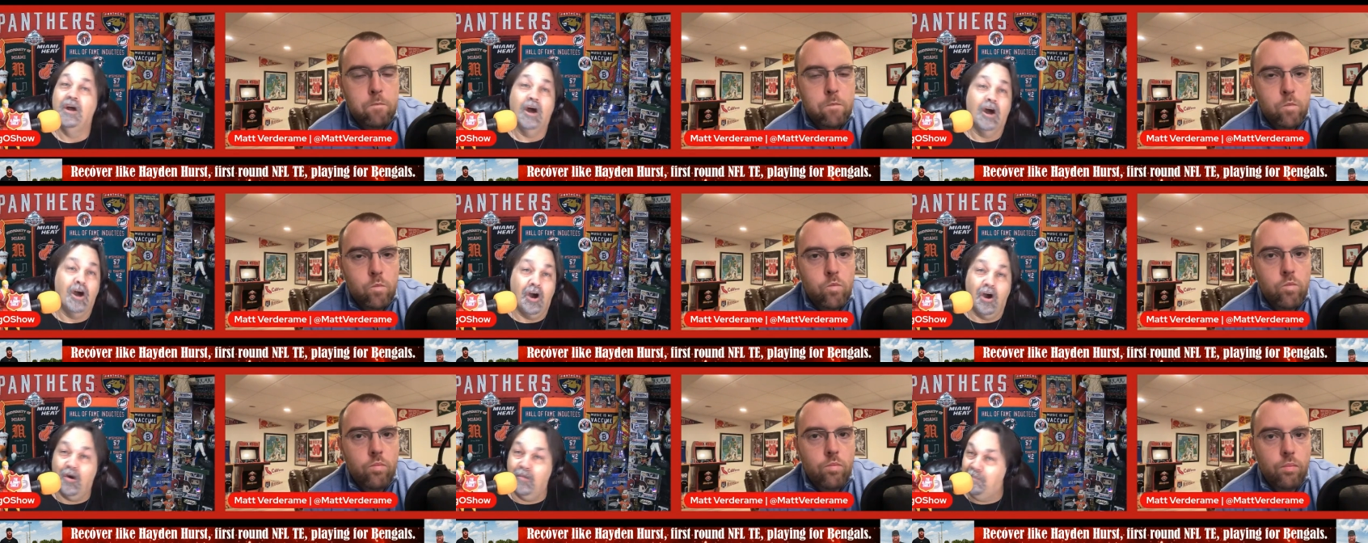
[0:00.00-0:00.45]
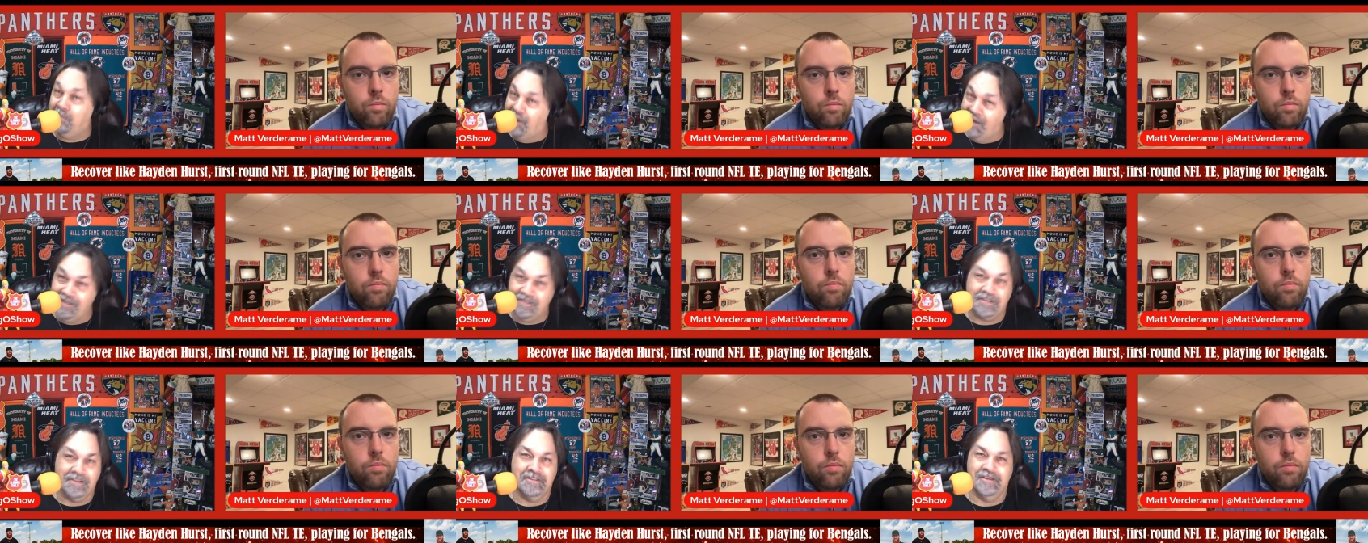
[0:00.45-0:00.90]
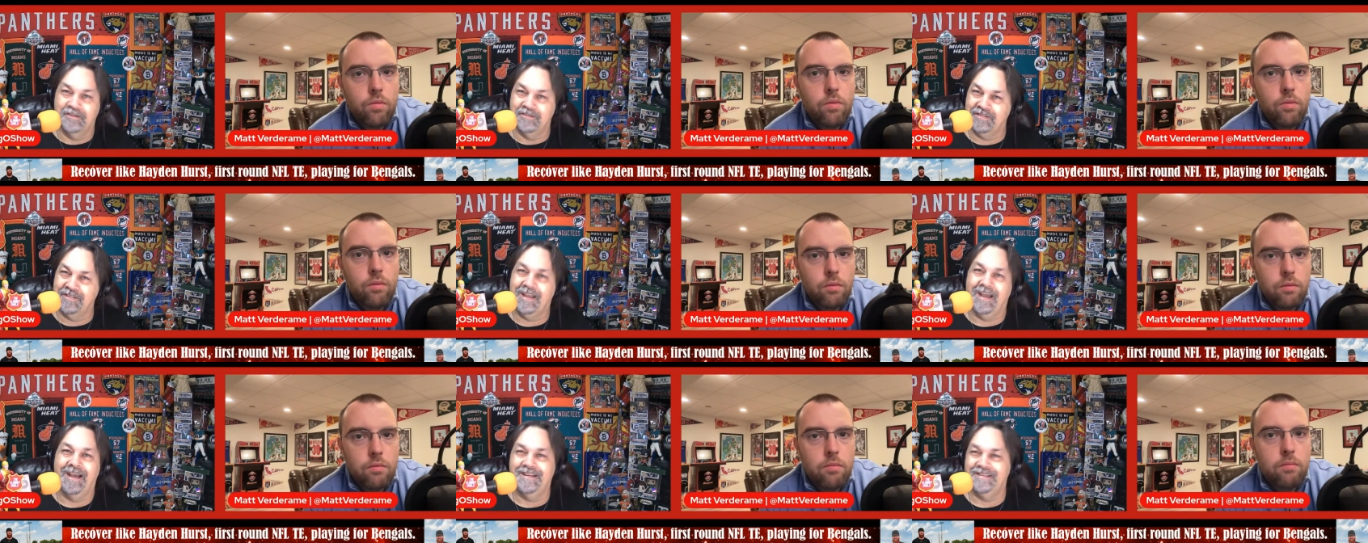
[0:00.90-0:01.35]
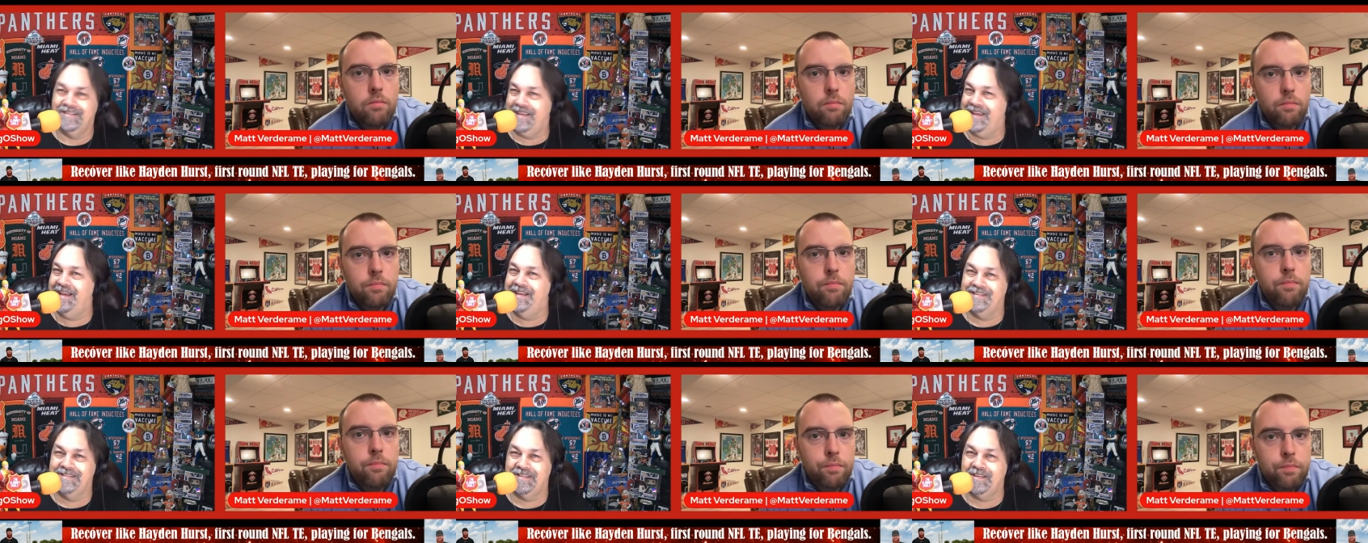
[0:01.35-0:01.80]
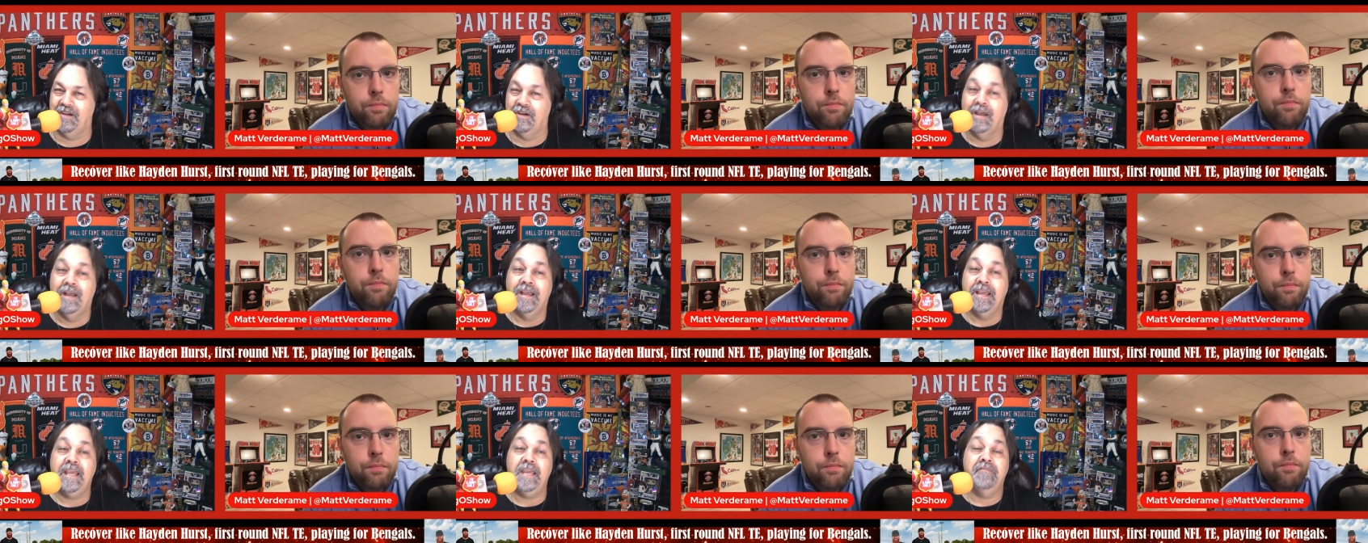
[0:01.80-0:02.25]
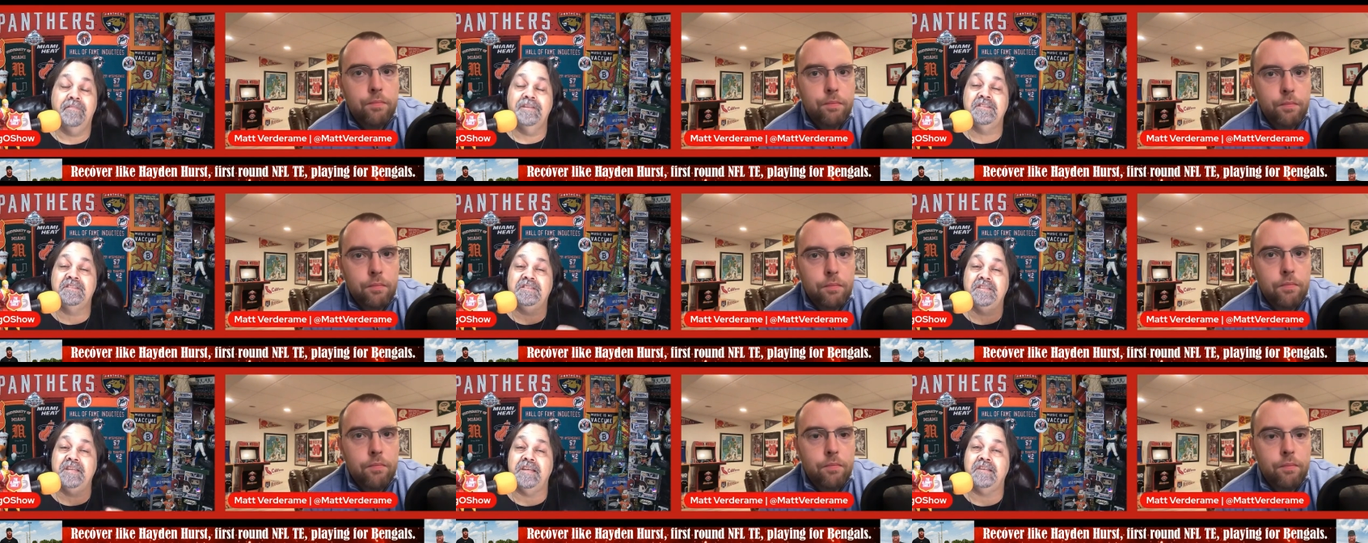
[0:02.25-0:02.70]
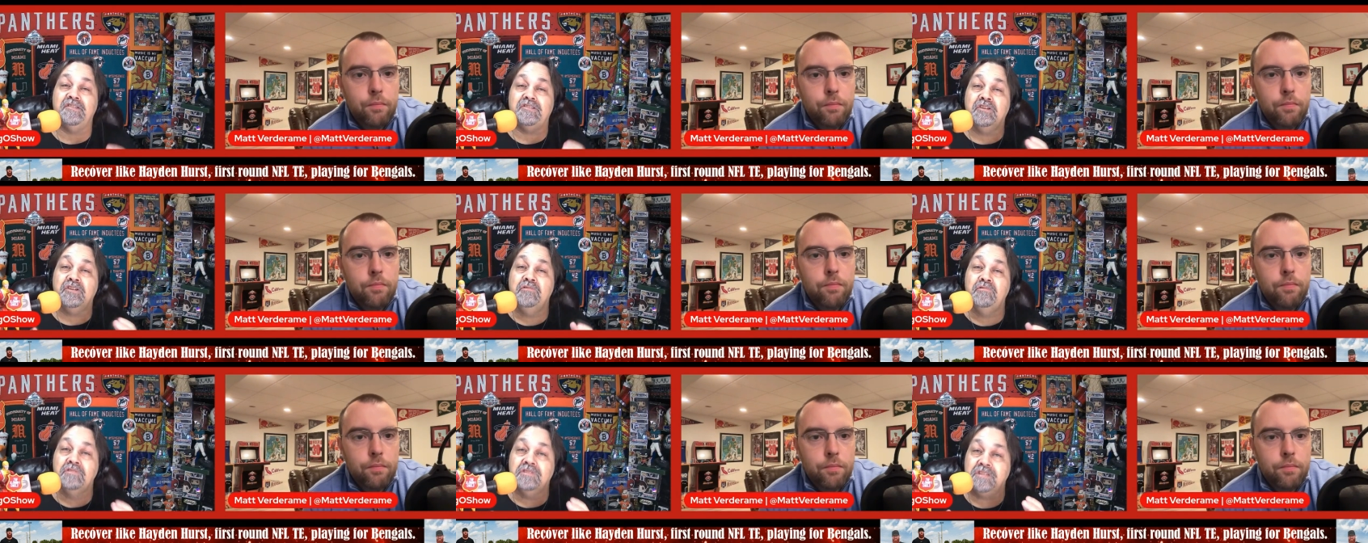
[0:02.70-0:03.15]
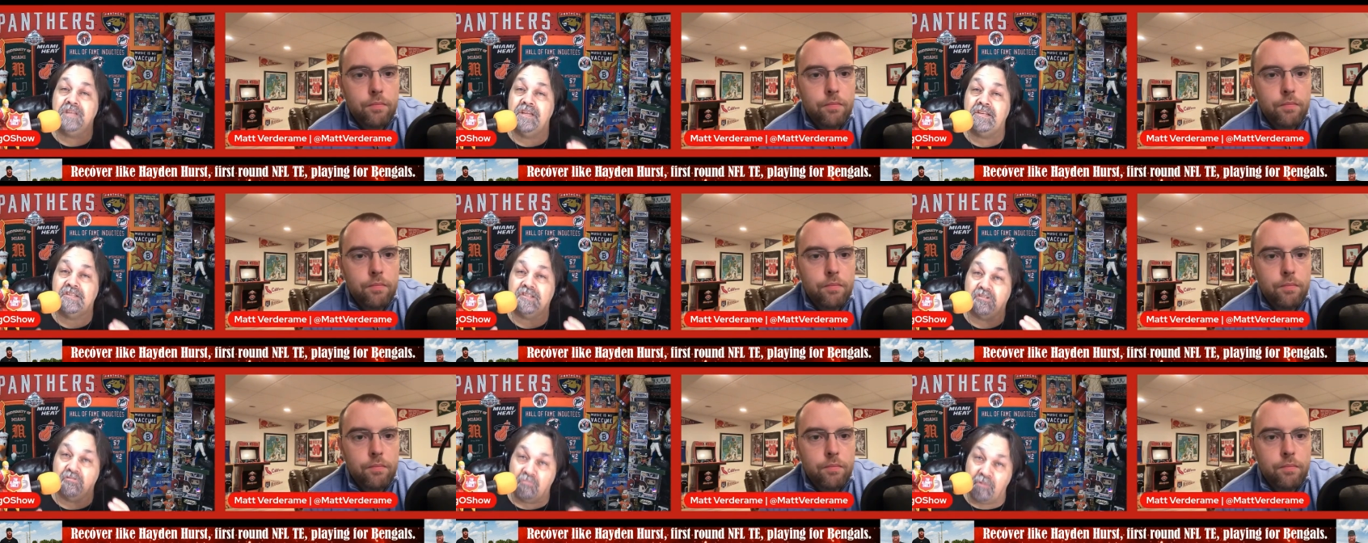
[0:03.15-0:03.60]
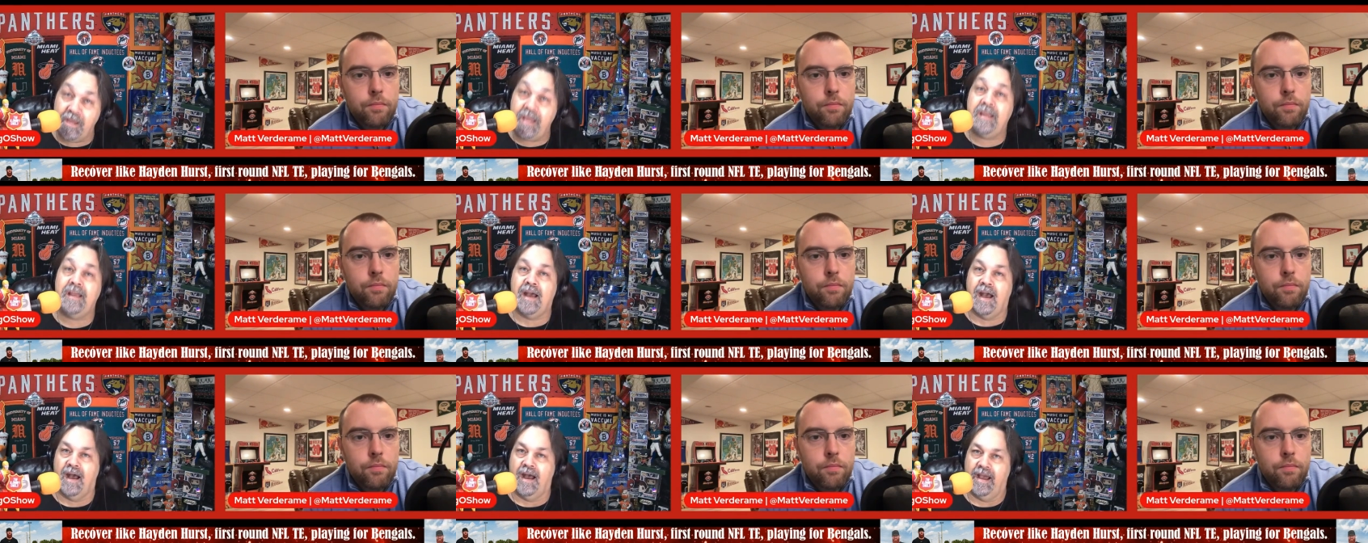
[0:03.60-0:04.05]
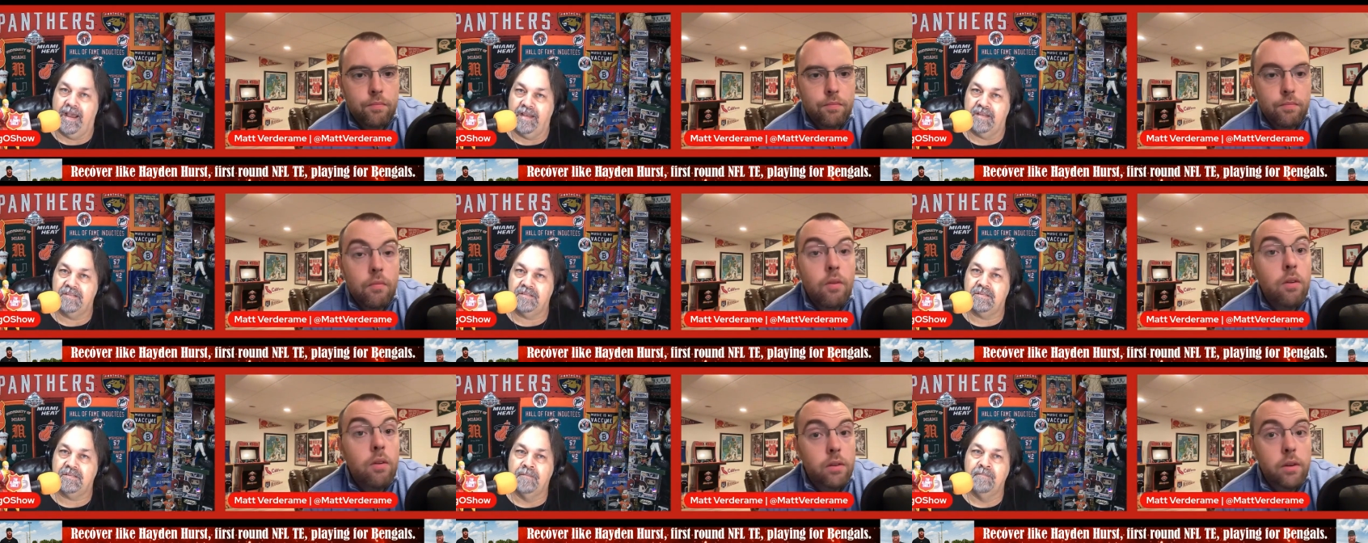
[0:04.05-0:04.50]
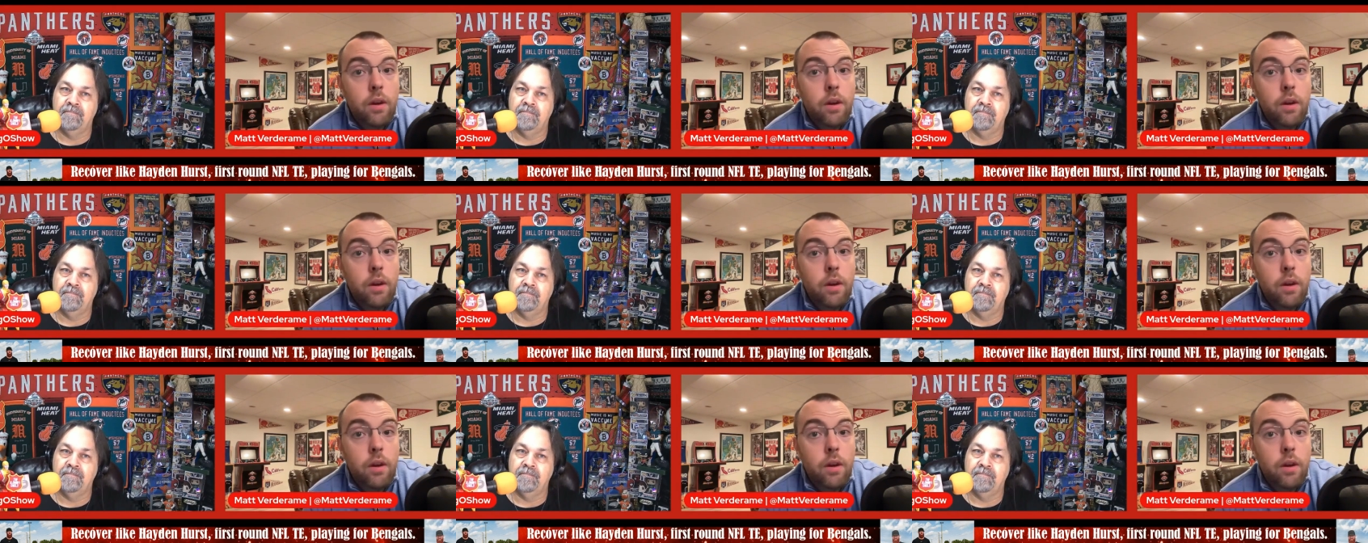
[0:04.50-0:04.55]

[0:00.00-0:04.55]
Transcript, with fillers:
Speaker 1: a whole bunch of those guys can't see. Even 6'2", 6'3" guys